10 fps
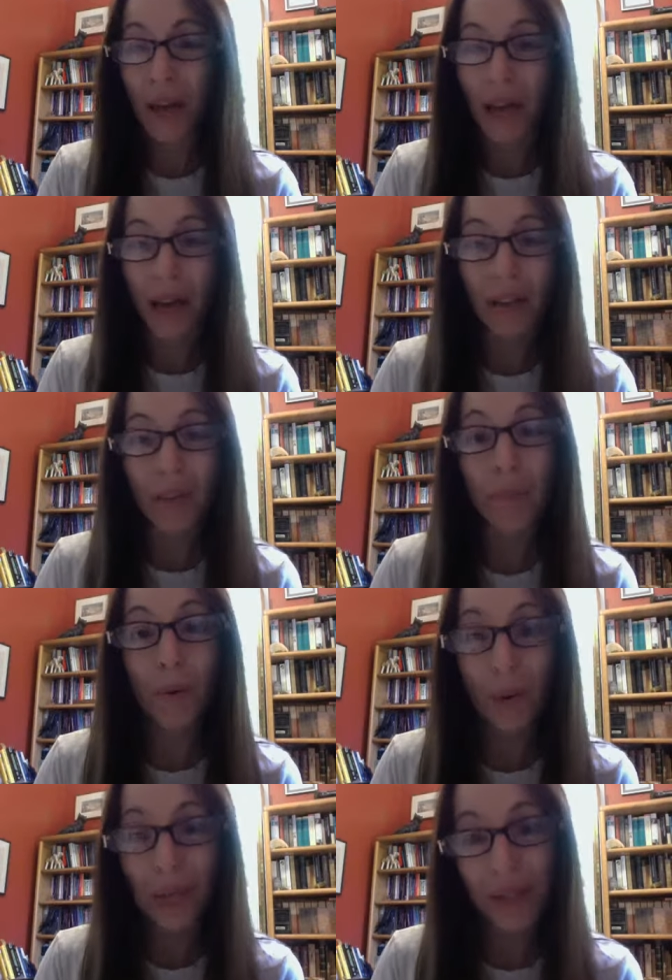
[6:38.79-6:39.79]
and the
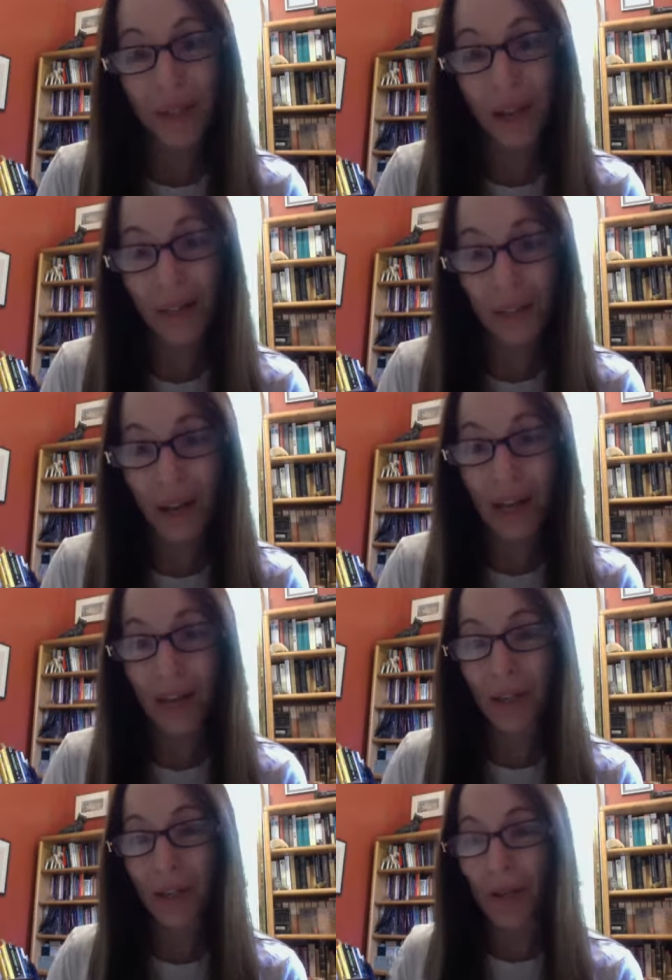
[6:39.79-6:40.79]
points
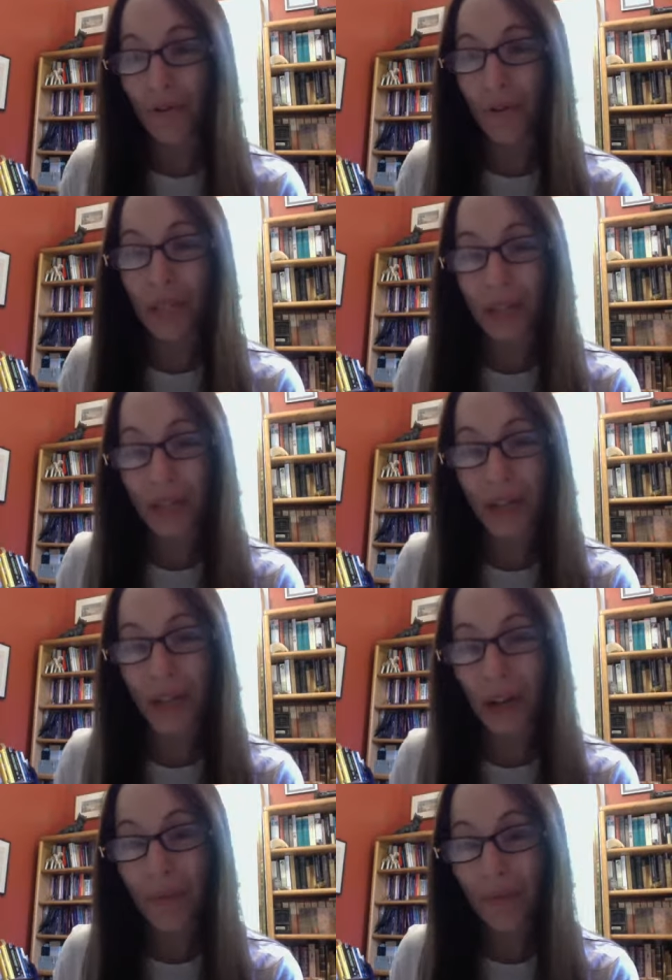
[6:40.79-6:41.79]
assigned for each
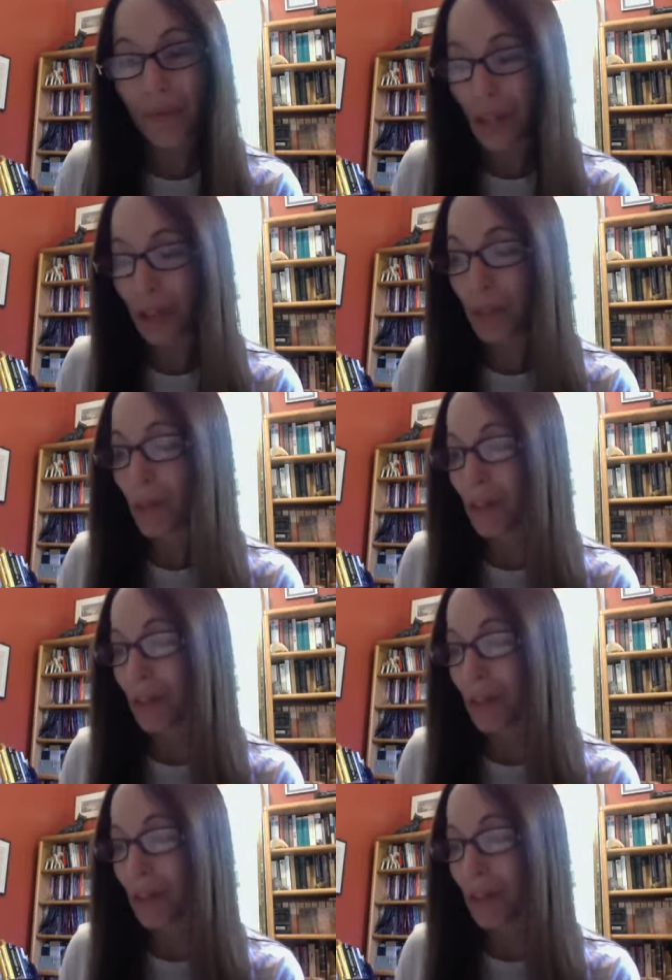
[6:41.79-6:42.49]
major